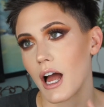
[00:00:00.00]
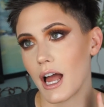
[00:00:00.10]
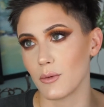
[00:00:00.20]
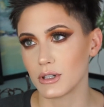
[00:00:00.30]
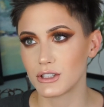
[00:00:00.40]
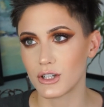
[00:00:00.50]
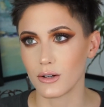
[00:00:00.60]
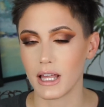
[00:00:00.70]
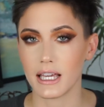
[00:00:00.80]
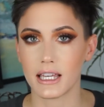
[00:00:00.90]
I wanted to go
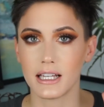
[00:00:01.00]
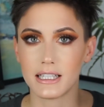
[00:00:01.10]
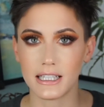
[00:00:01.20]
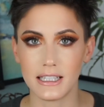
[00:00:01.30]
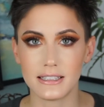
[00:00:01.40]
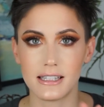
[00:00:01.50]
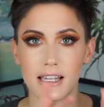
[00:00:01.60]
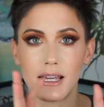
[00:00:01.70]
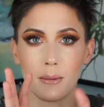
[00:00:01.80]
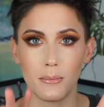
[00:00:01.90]
like
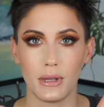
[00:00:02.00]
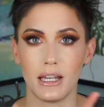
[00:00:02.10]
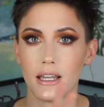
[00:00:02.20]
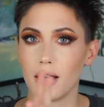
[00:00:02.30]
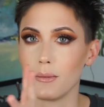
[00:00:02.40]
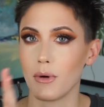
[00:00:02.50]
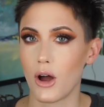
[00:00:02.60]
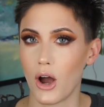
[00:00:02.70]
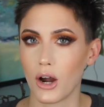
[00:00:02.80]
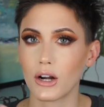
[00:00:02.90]
easy, medium,
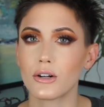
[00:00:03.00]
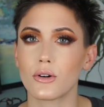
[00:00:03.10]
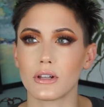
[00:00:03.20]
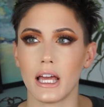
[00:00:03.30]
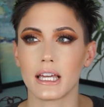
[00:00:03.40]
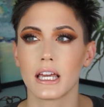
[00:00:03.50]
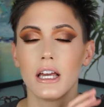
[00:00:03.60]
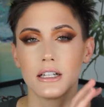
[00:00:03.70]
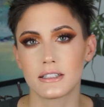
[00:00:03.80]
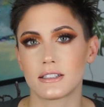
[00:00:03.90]
hard, or like
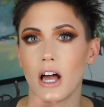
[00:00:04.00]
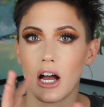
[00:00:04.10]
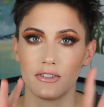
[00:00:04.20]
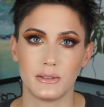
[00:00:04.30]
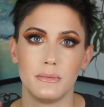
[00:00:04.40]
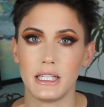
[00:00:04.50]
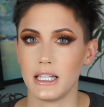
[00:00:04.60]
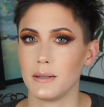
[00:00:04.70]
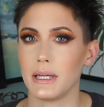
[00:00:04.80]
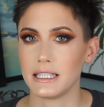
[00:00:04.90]
soft,
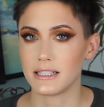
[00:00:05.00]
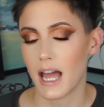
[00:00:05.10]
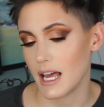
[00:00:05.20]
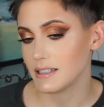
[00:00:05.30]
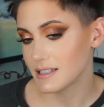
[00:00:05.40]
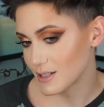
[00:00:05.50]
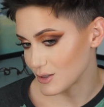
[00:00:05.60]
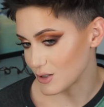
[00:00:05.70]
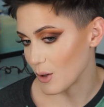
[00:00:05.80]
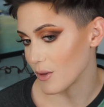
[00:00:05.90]
medium, intense.
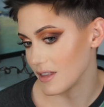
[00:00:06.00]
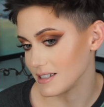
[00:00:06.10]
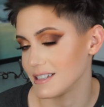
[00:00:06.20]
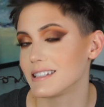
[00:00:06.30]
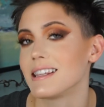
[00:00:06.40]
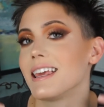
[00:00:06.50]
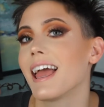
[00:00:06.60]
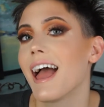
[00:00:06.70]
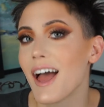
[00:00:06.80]
So this is the